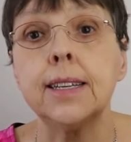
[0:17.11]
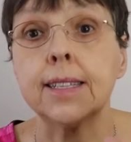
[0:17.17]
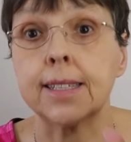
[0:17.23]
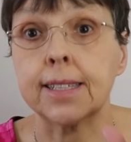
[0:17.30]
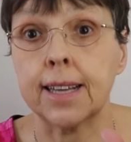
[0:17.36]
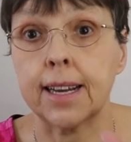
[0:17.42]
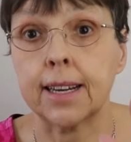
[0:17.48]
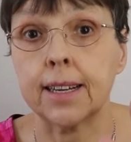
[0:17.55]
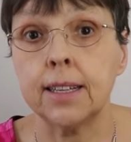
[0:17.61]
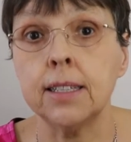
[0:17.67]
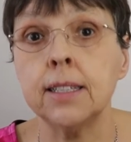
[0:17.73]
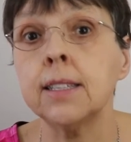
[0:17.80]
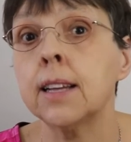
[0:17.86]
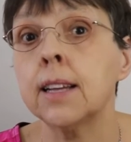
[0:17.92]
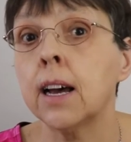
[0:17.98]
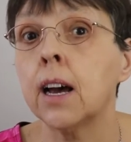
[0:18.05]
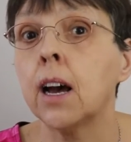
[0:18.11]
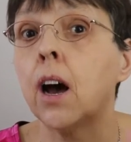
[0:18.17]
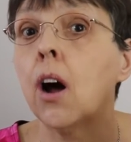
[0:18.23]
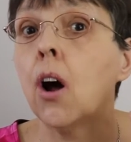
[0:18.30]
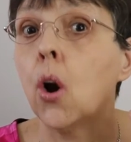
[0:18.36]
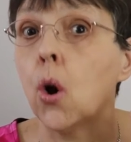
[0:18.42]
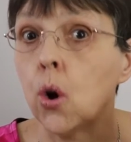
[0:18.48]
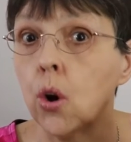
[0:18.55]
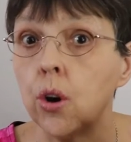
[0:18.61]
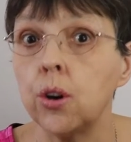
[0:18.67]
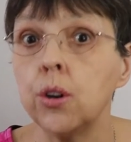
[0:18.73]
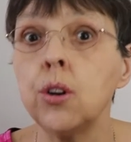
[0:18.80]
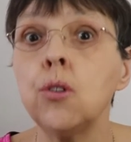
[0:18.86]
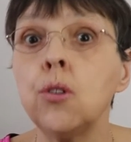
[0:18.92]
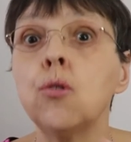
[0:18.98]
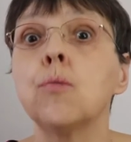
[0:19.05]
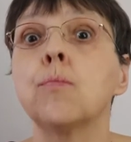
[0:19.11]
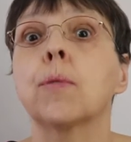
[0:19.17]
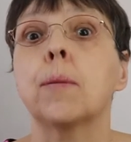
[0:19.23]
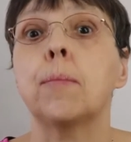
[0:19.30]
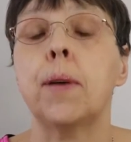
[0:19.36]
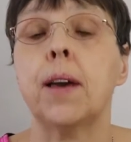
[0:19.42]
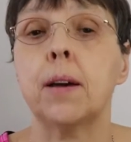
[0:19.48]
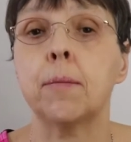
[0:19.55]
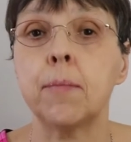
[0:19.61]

Second, learn to prepare